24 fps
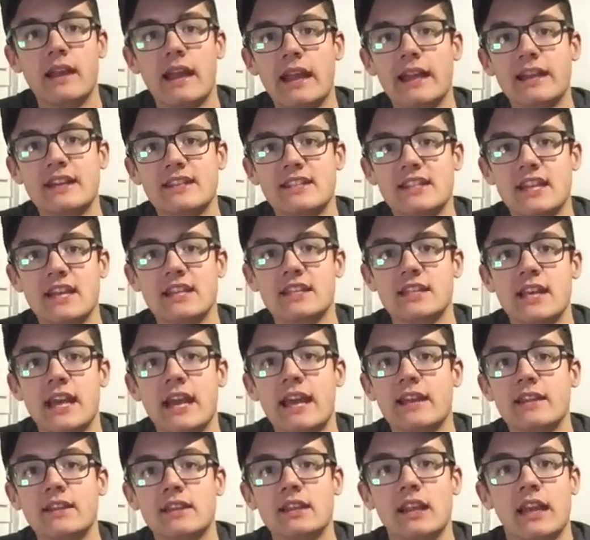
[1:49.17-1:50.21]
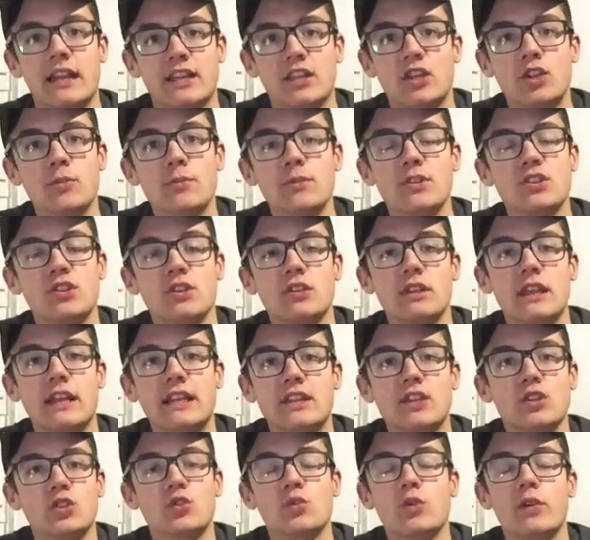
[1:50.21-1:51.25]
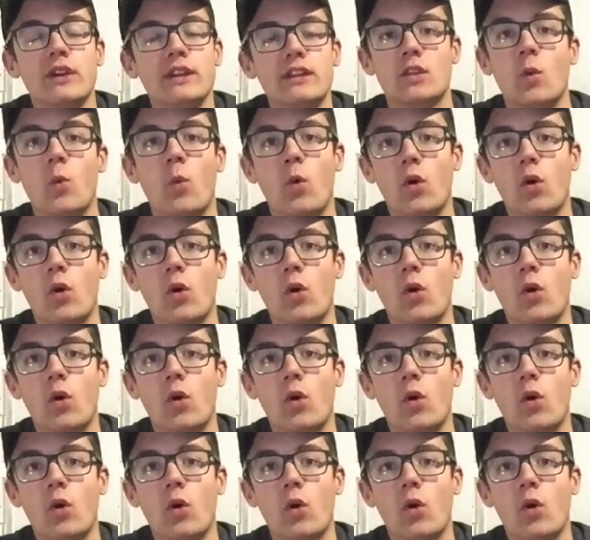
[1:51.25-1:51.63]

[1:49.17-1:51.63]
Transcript: and it says, hey, like, humans are like destroying the